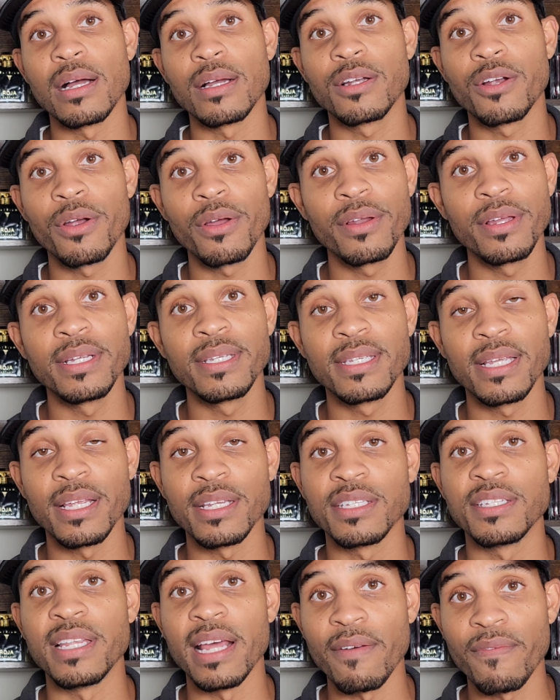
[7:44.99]
Curly
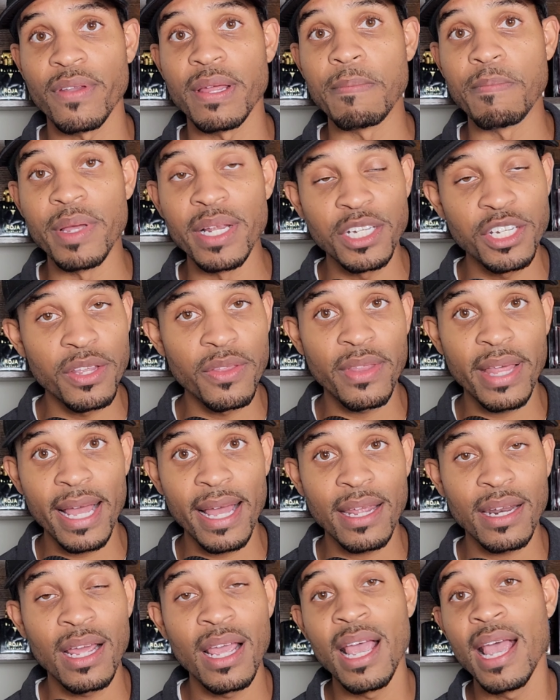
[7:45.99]
Scents definitely mentioned
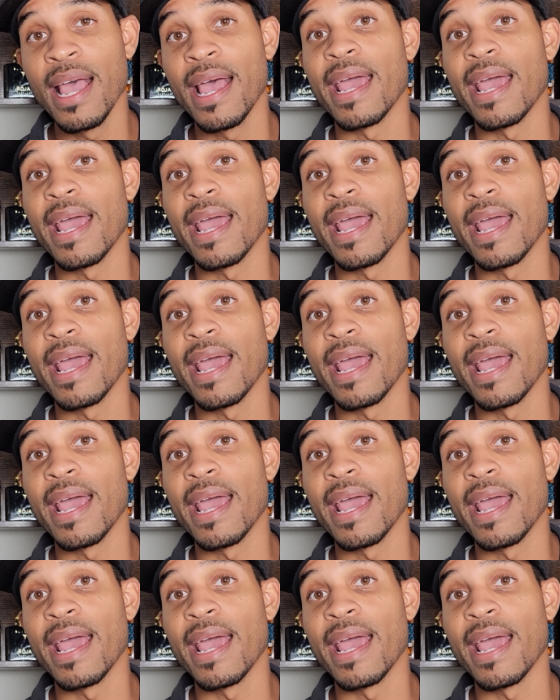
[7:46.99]
that,